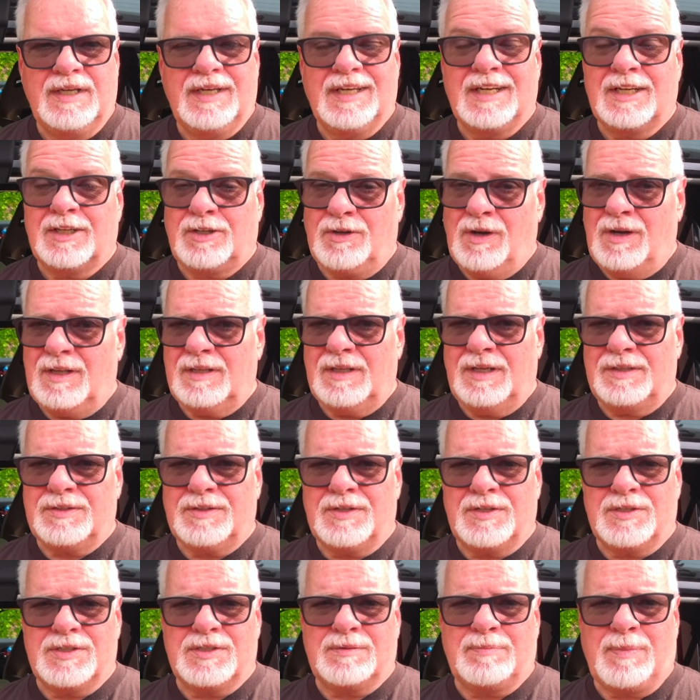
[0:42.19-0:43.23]
And I call out
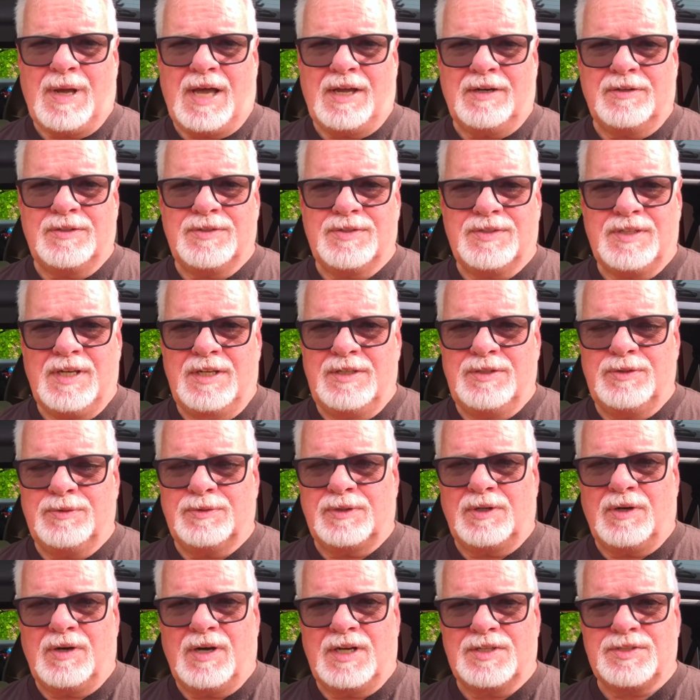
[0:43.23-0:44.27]
to the spotters, they do
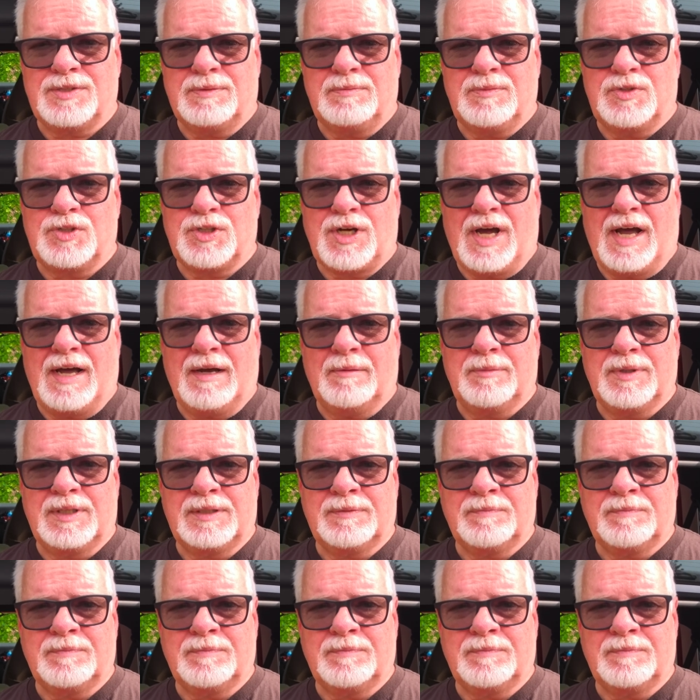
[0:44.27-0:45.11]
an awesome job.